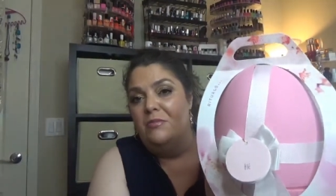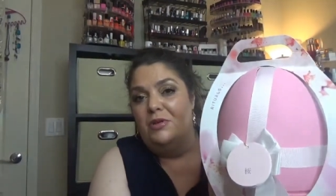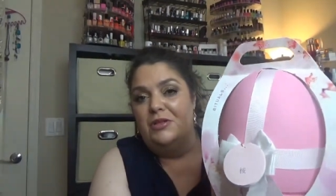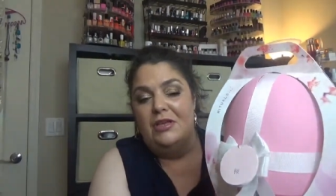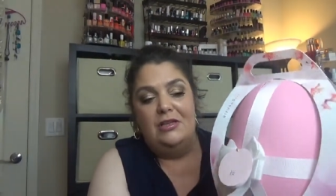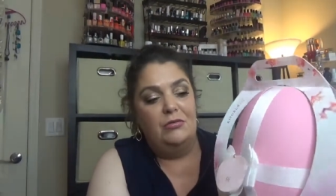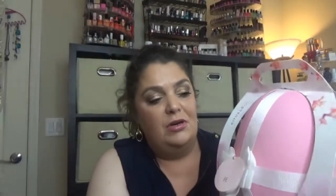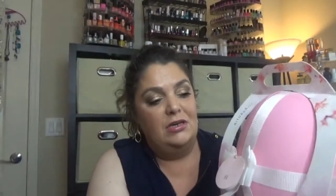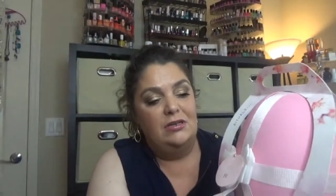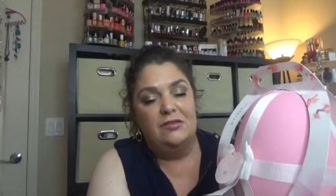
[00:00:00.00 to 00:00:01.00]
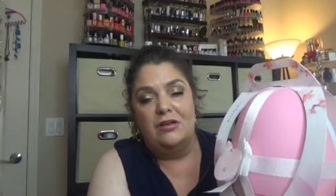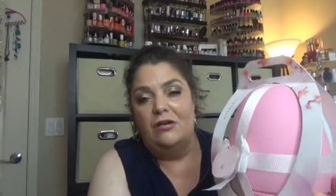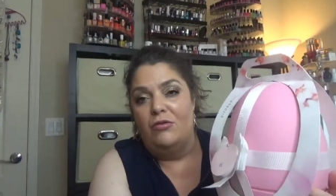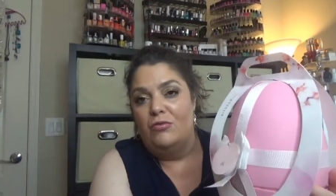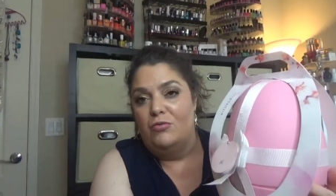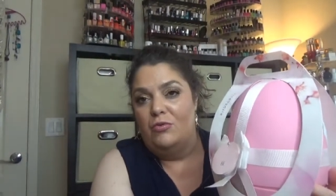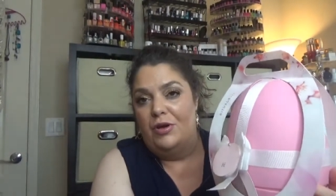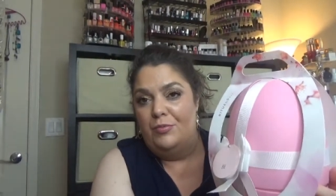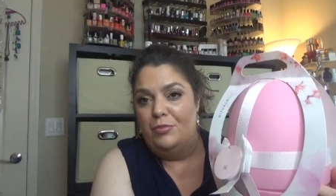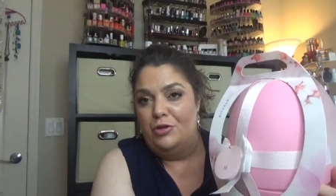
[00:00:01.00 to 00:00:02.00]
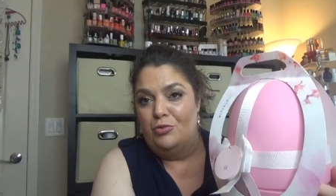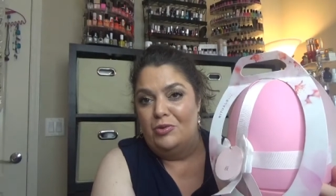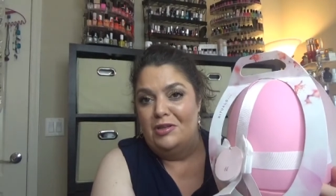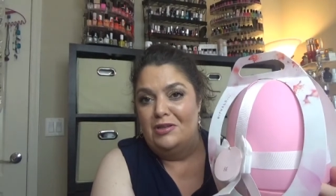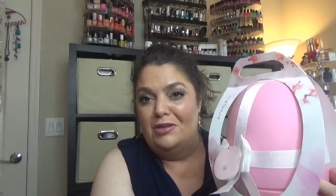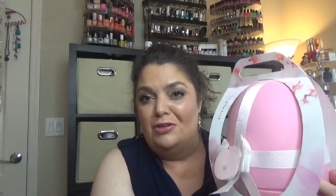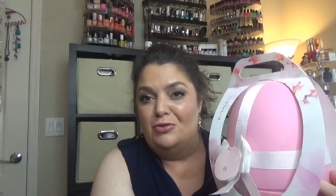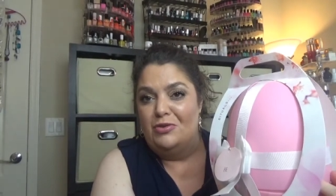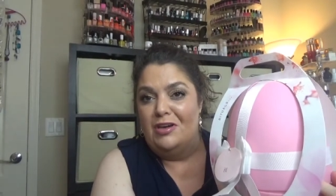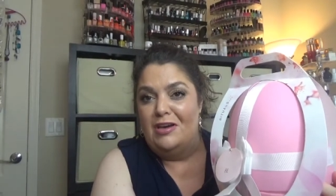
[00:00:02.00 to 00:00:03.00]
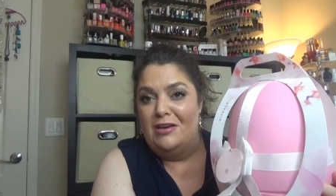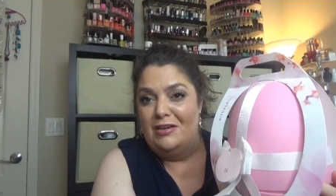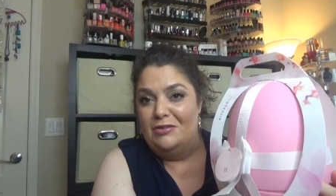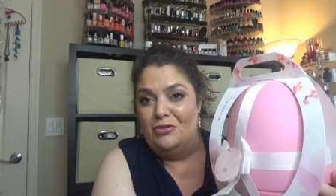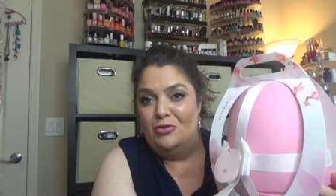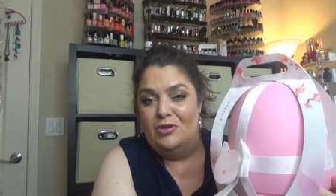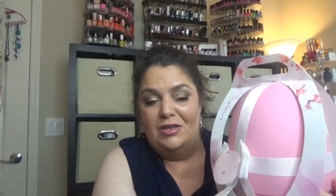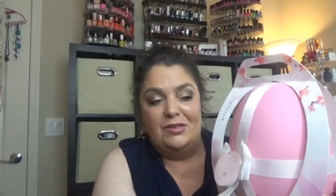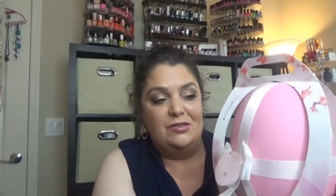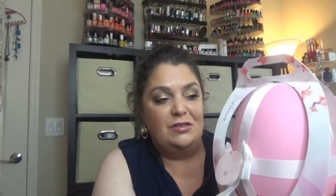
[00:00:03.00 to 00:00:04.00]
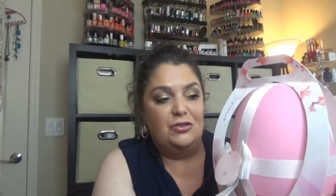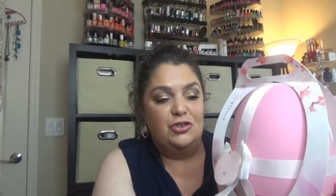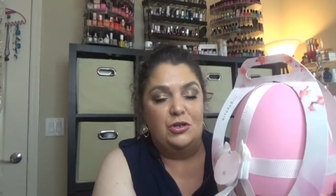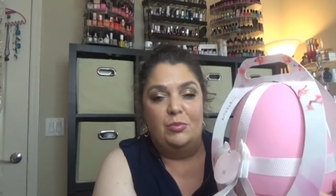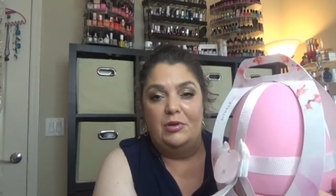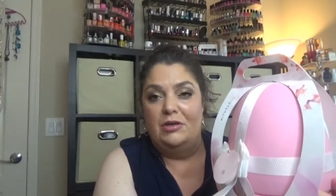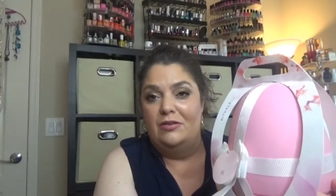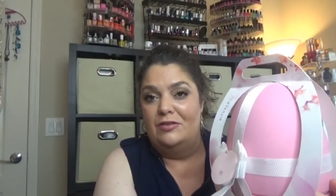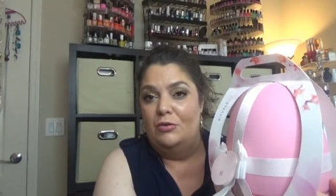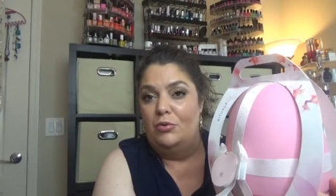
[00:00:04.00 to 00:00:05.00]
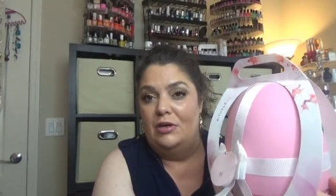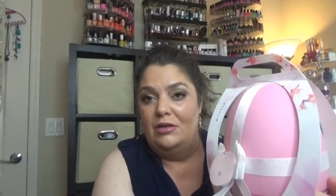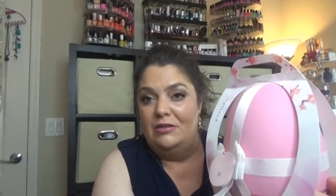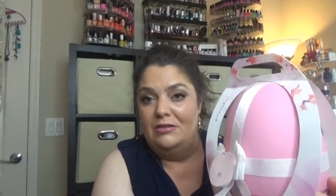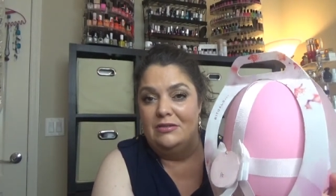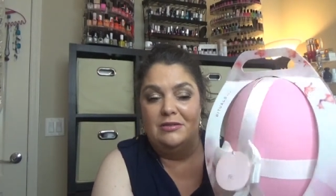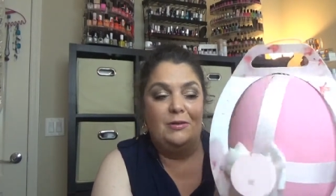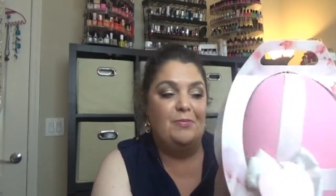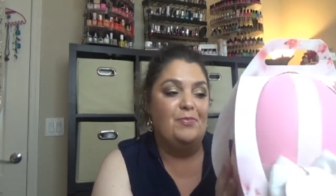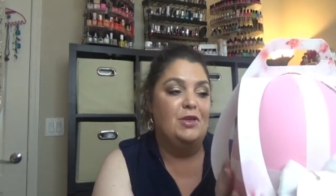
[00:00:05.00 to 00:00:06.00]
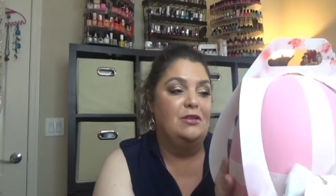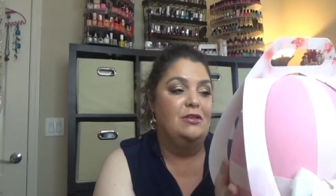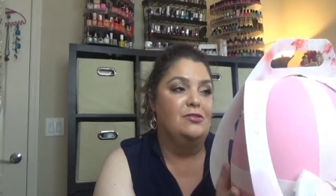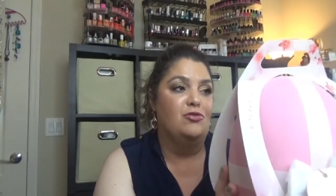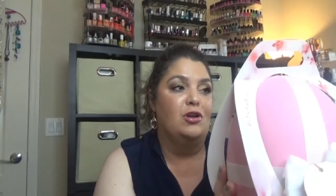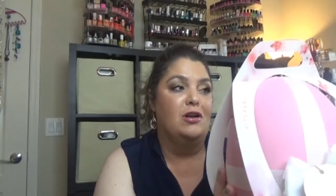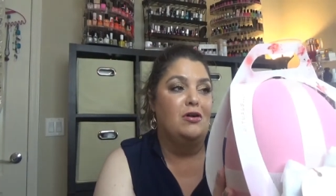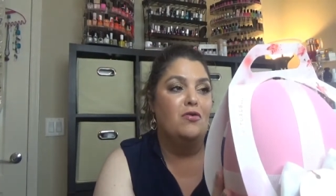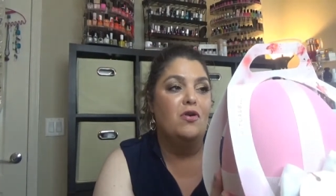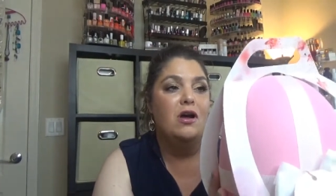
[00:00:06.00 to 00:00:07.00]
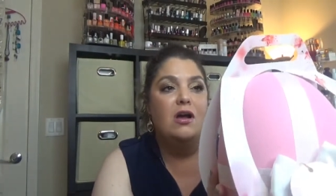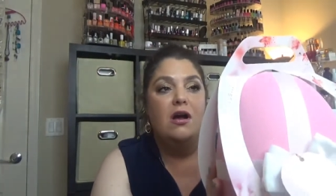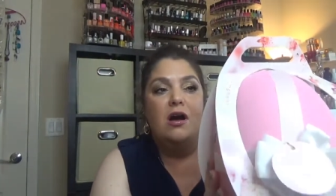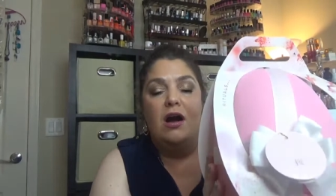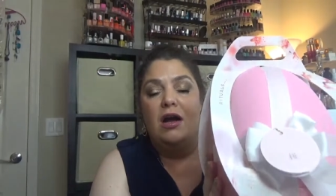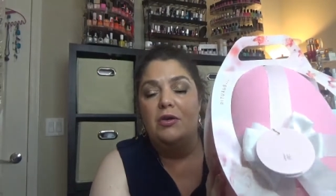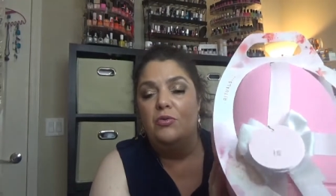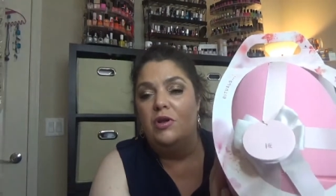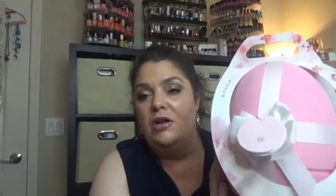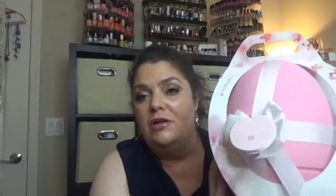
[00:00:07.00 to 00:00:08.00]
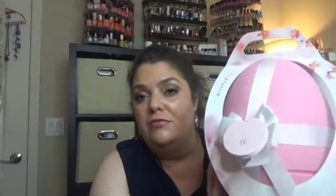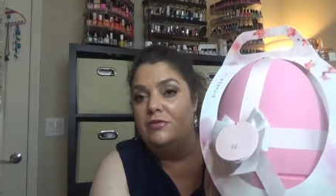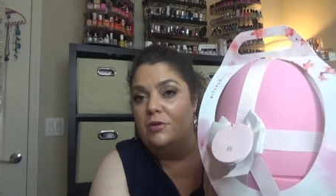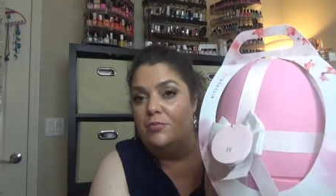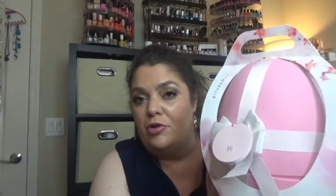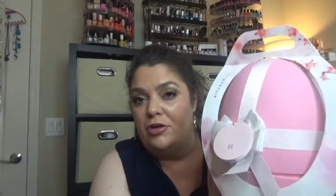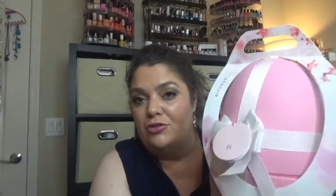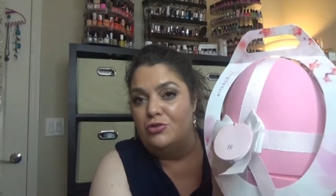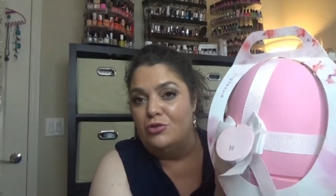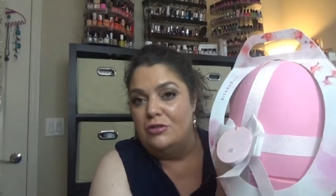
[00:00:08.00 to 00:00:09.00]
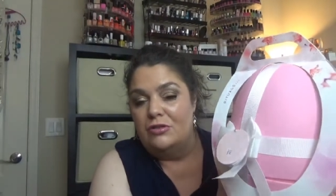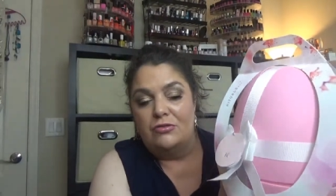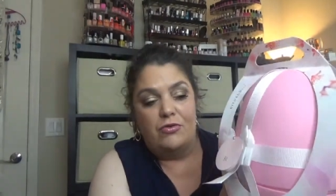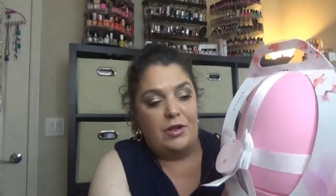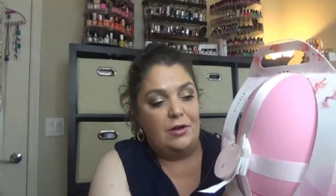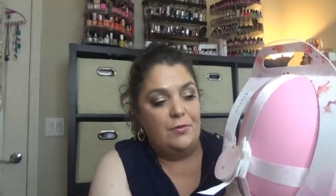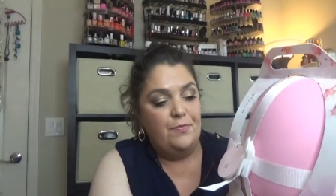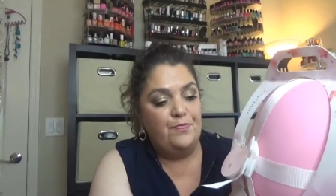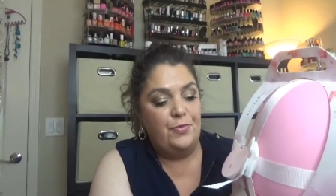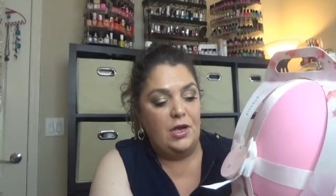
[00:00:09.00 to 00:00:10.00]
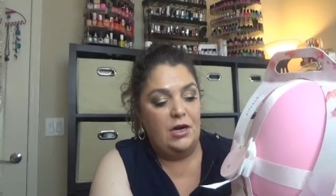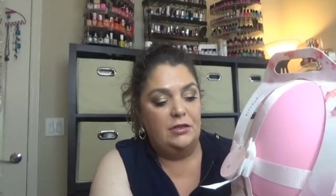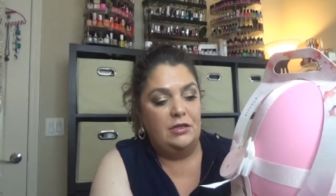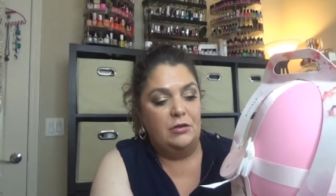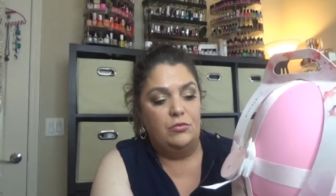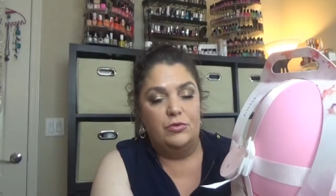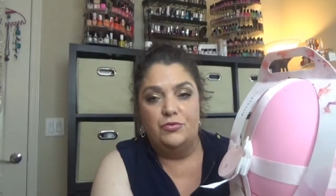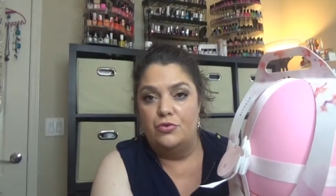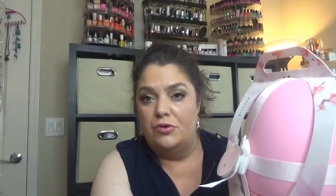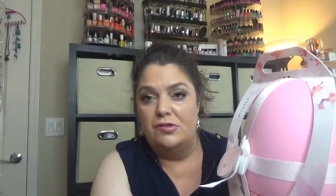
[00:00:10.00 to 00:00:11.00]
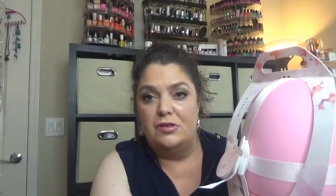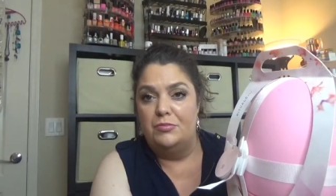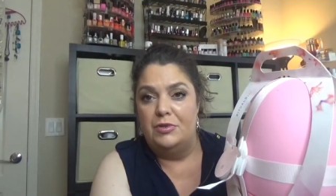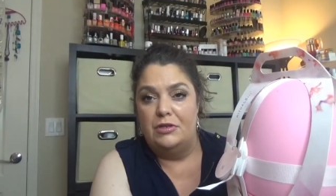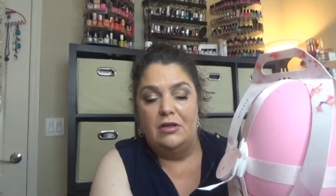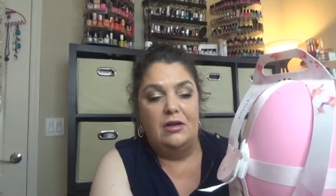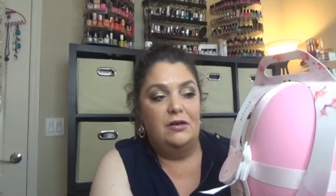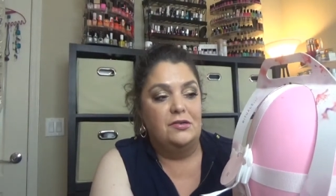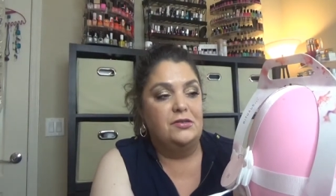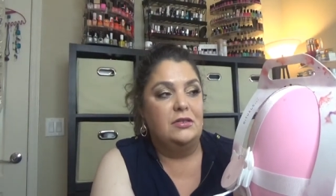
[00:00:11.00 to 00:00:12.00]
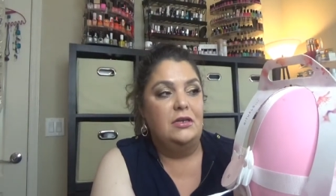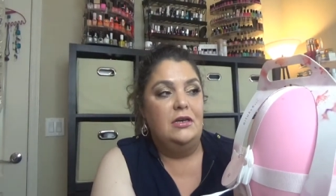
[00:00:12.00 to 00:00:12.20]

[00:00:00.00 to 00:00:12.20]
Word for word: but anyway it's a long way between uh, UK and US and shipping is the way it, um, it is right now I will leave the price on the screen I think was 40 something dollars